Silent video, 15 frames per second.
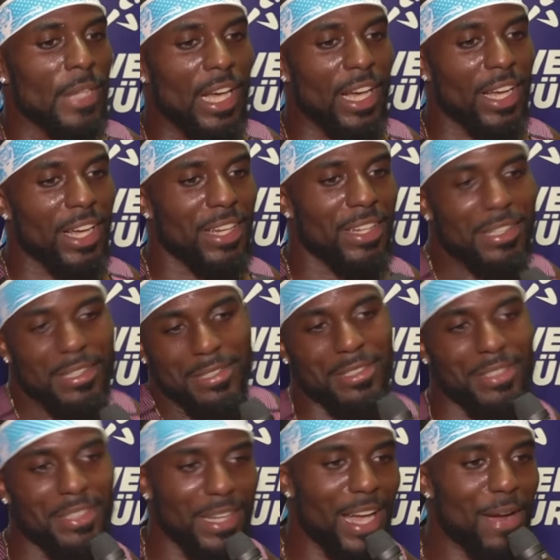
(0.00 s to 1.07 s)
I
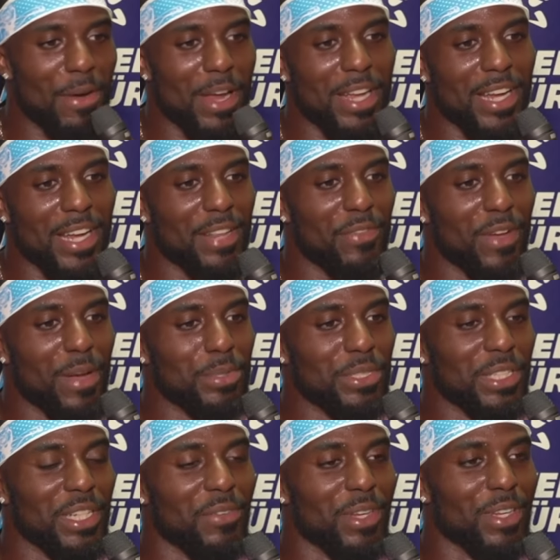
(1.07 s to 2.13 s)
ran
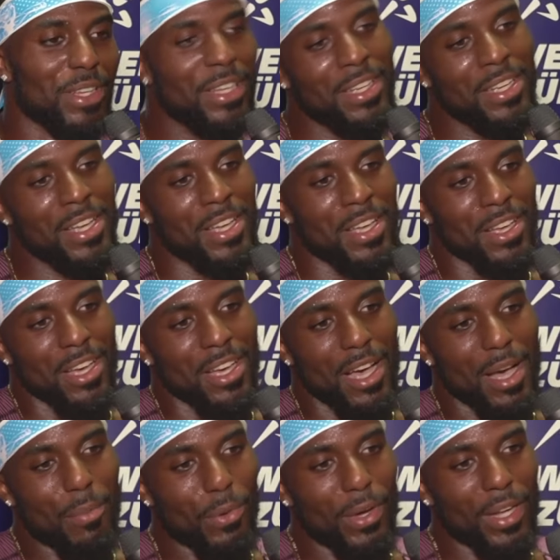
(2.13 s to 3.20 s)
95% of it
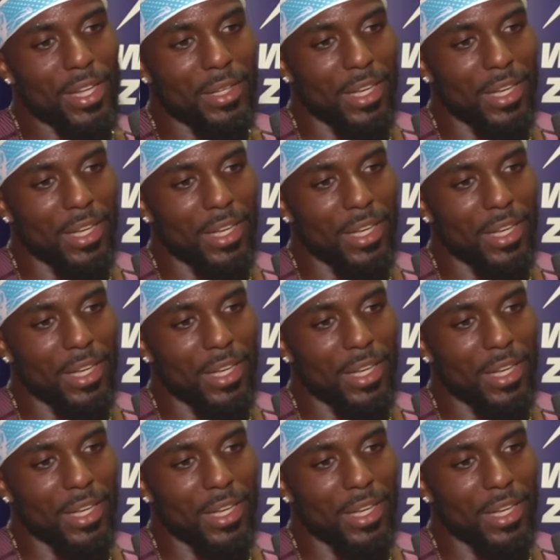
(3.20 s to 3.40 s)
on point.